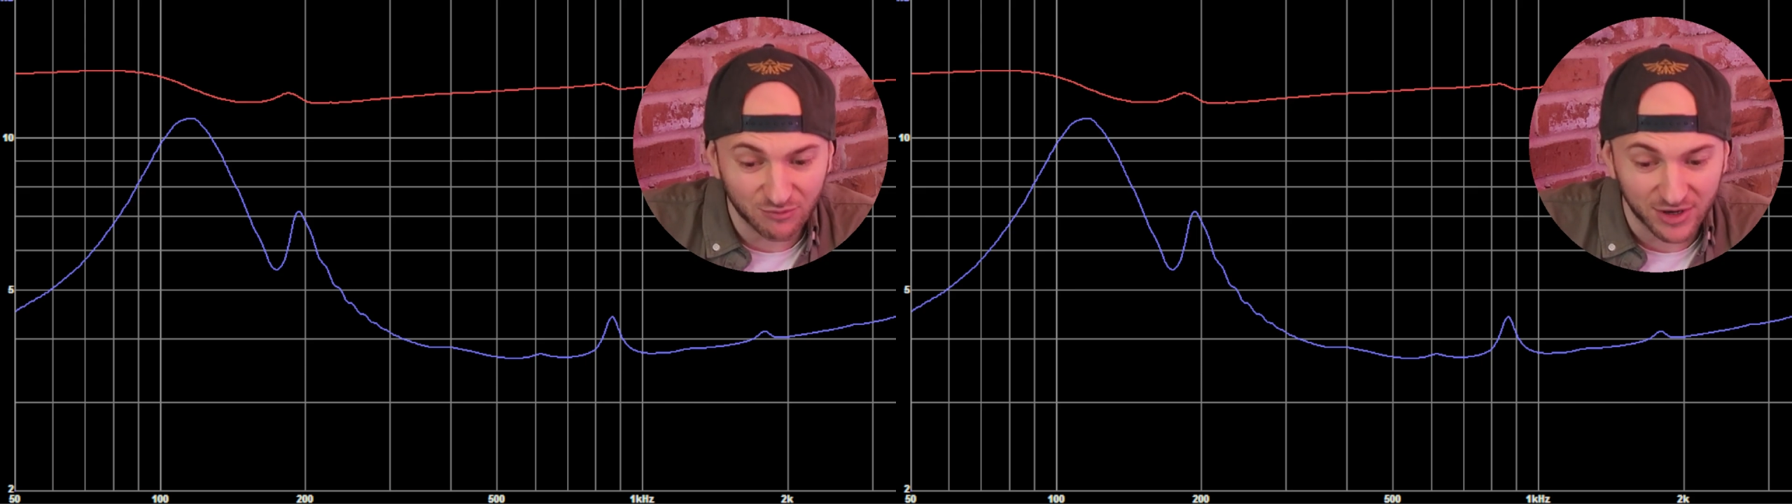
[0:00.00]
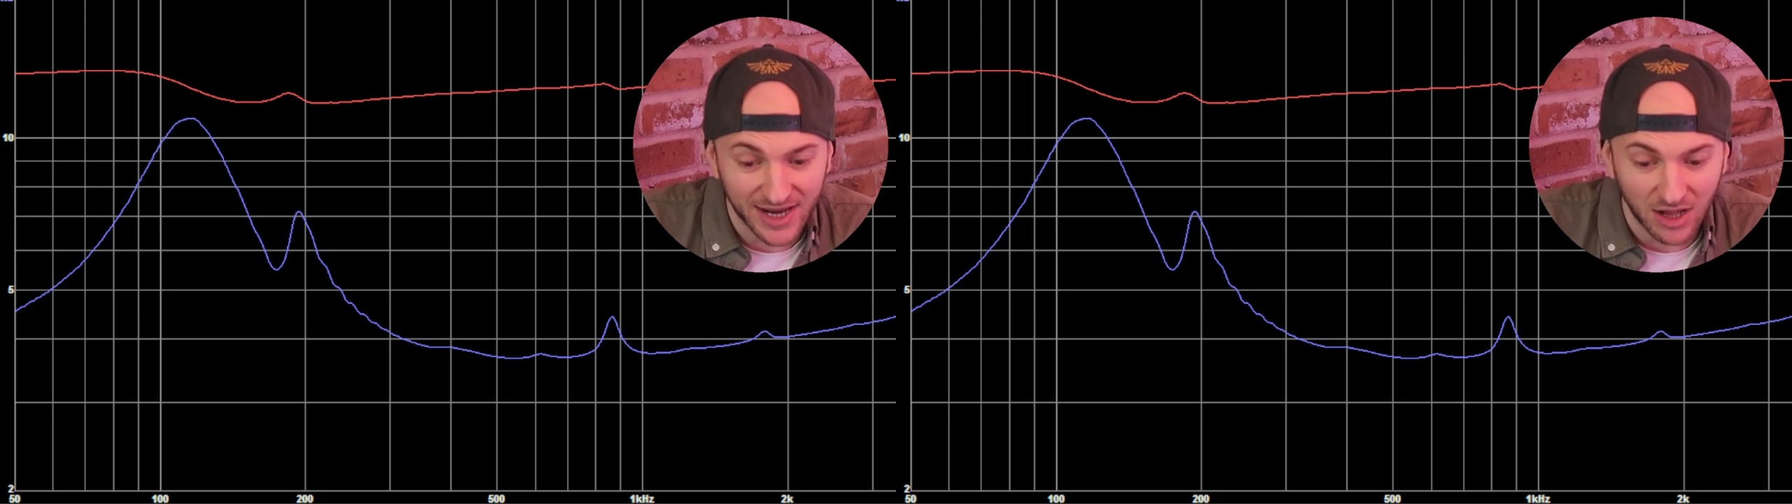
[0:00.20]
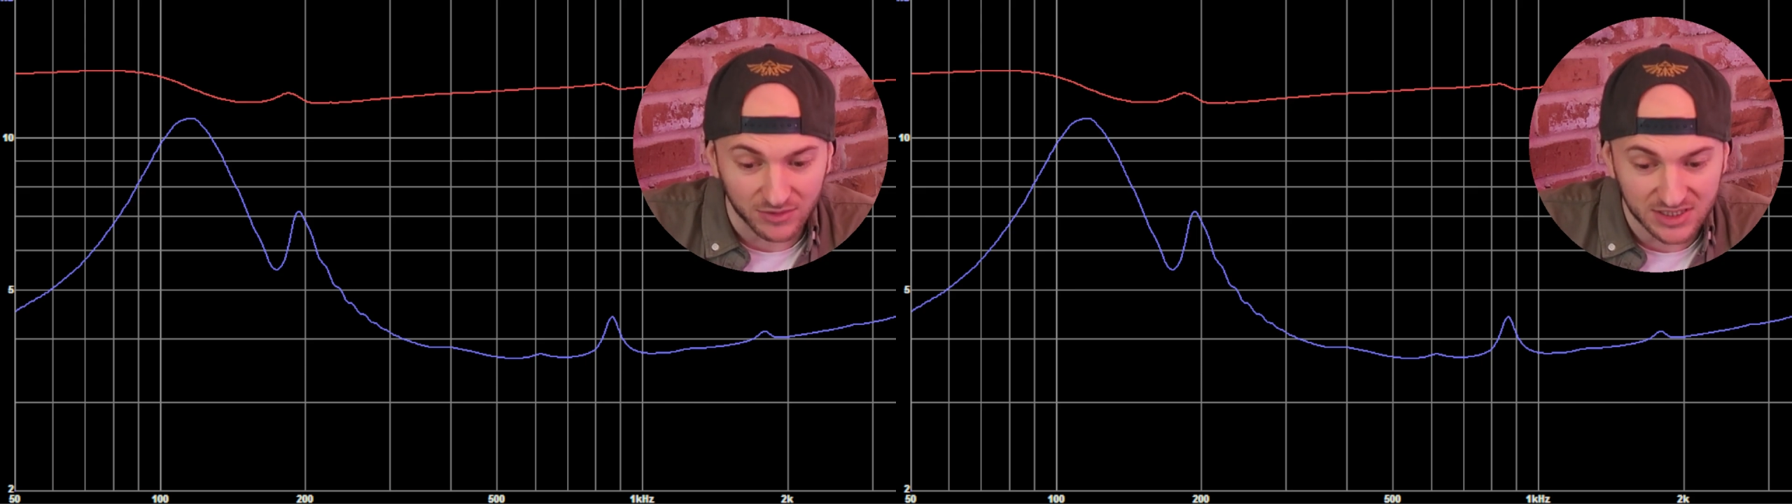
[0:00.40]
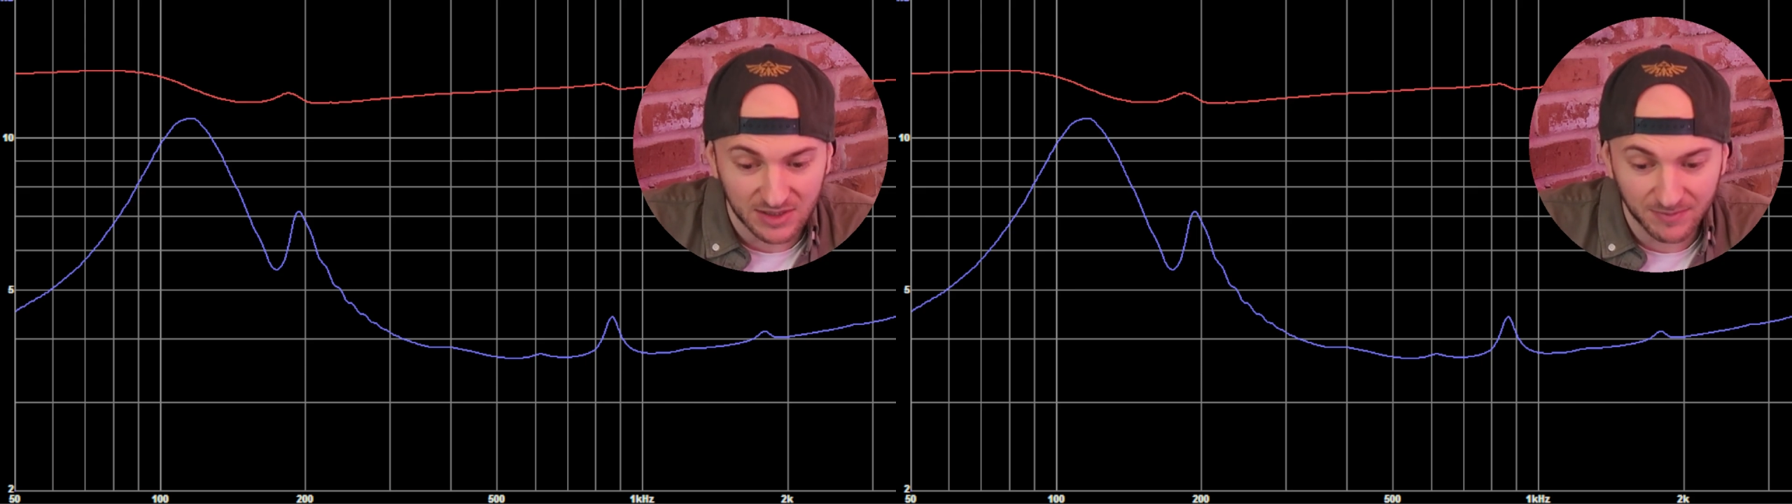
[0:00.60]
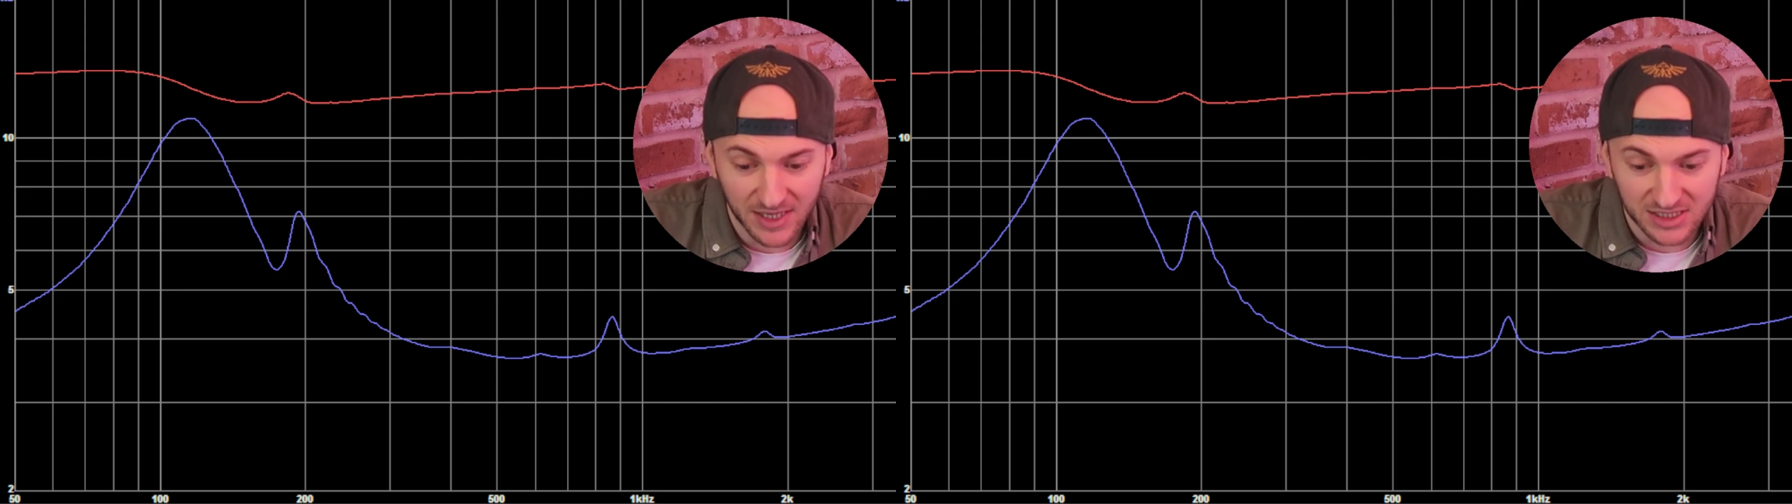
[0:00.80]
pronounced
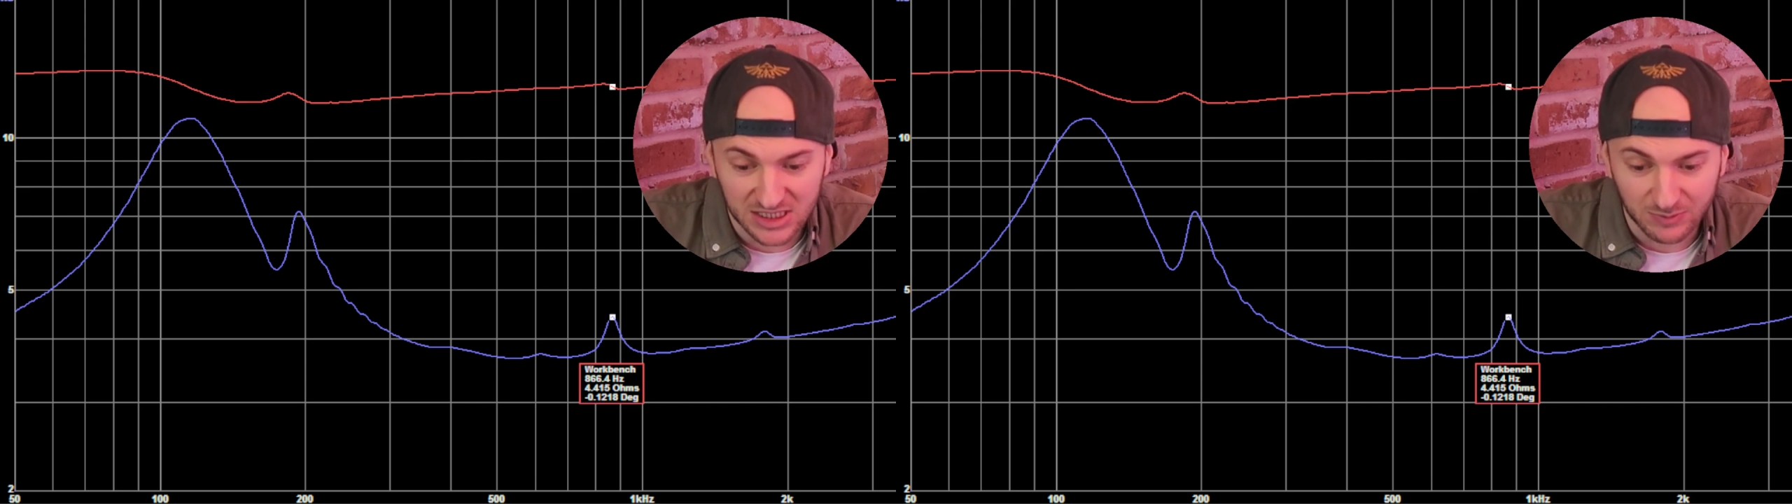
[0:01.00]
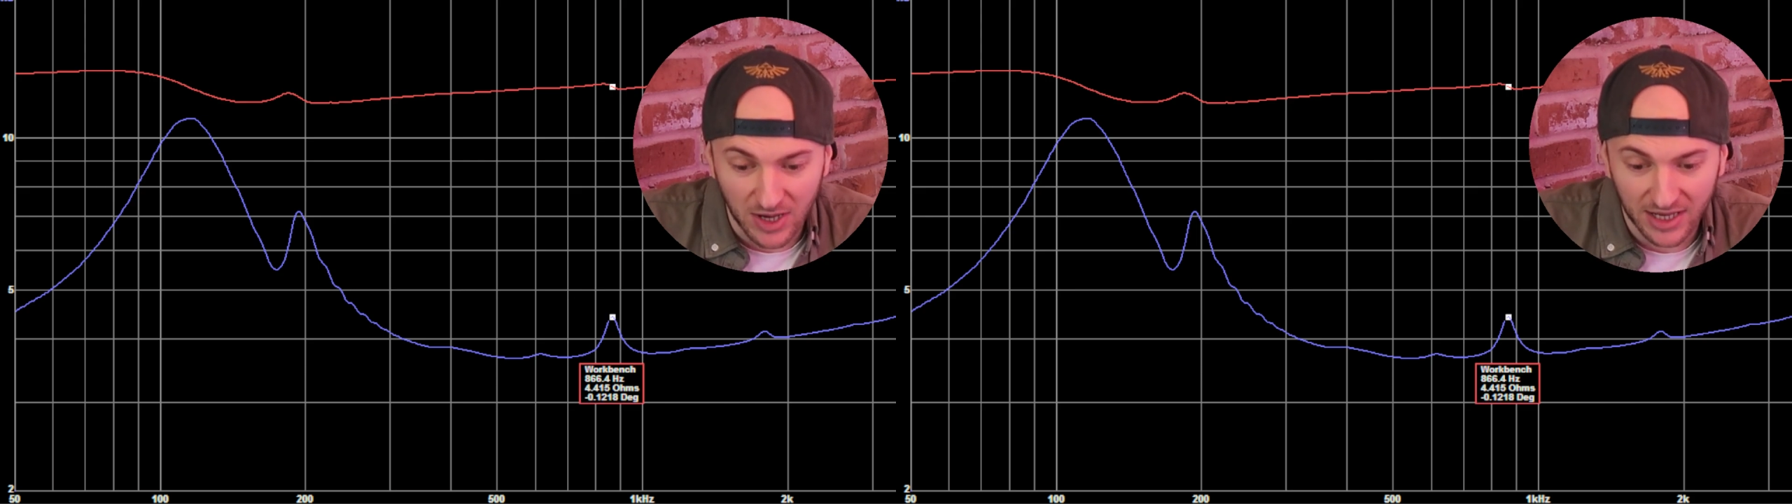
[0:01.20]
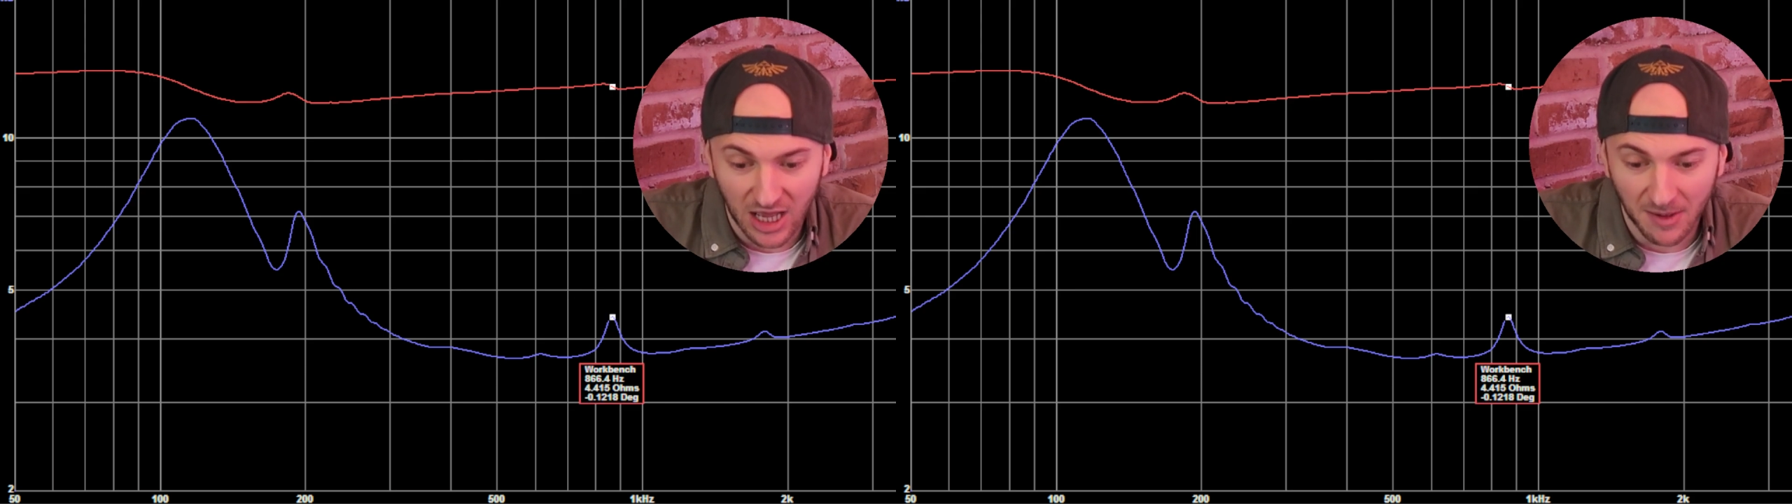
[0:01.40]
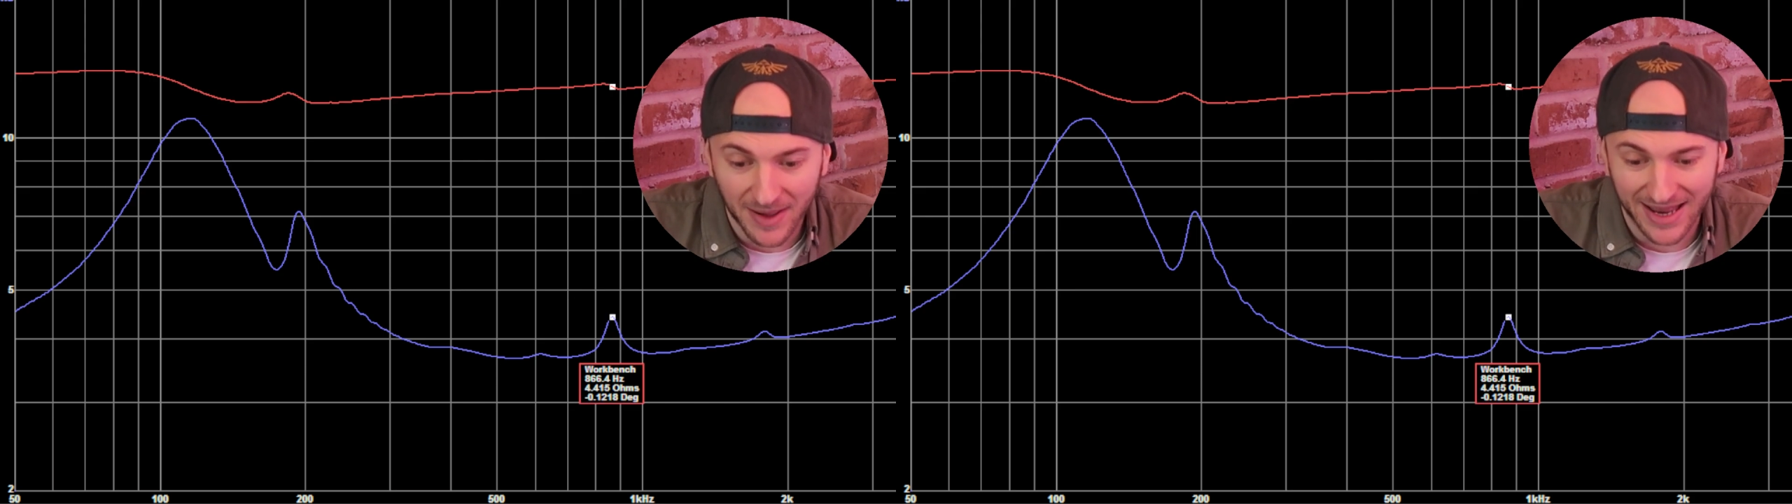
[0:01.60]
impedance spike up